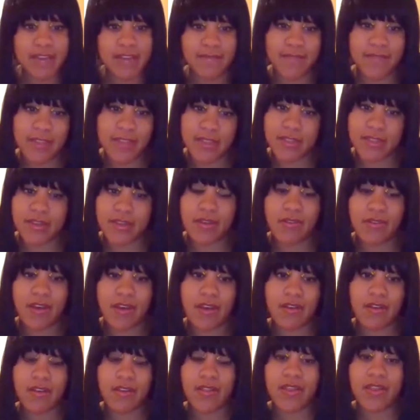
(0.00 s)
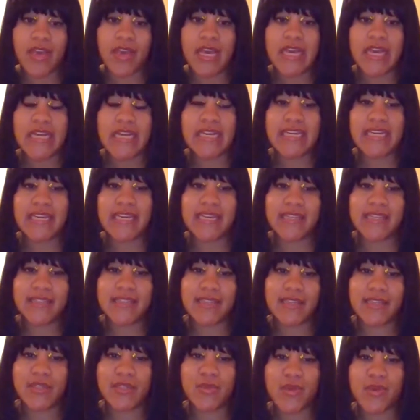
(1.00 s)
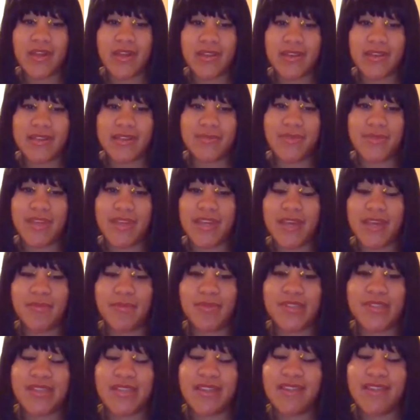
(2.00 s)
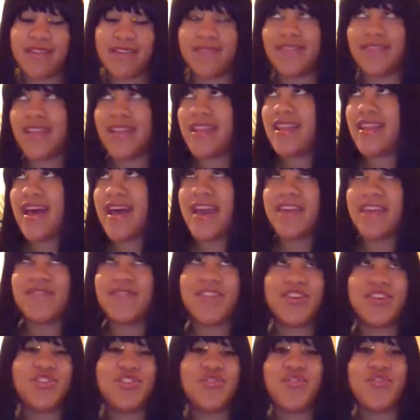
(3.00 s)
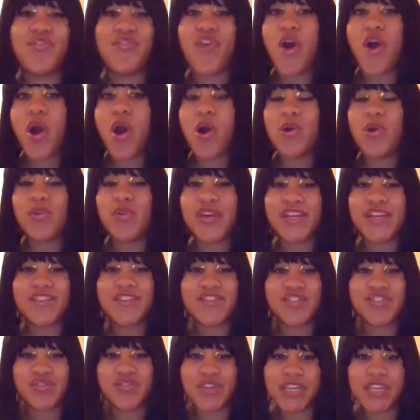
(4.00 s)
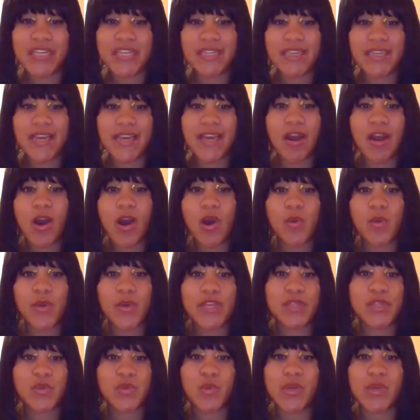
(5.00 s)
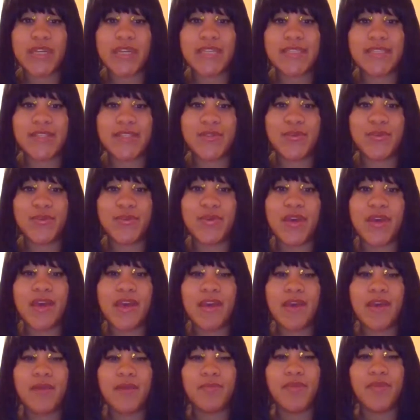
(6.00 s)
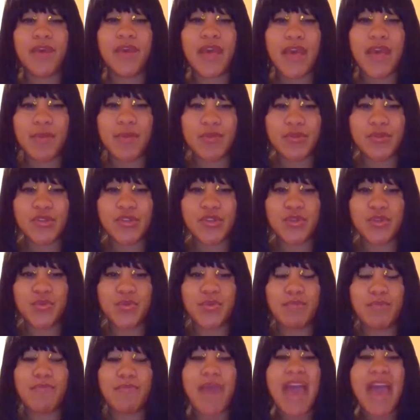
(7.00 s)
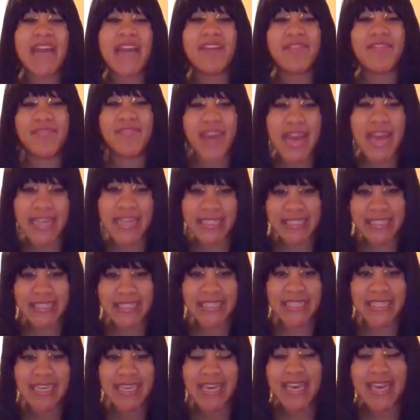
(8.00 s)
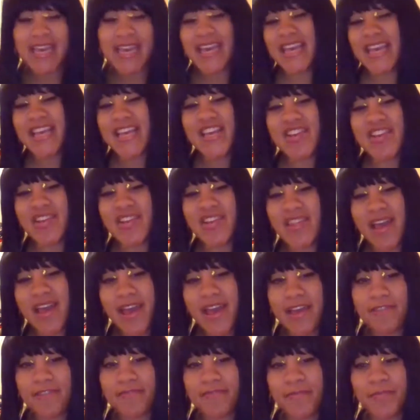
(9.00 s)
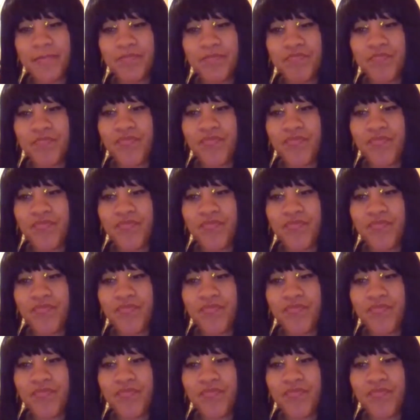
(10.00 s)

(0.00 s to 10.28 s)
and physical health needs, as well as being able to live the life that you've always dreamed and always wanted to be able to manifest in your life.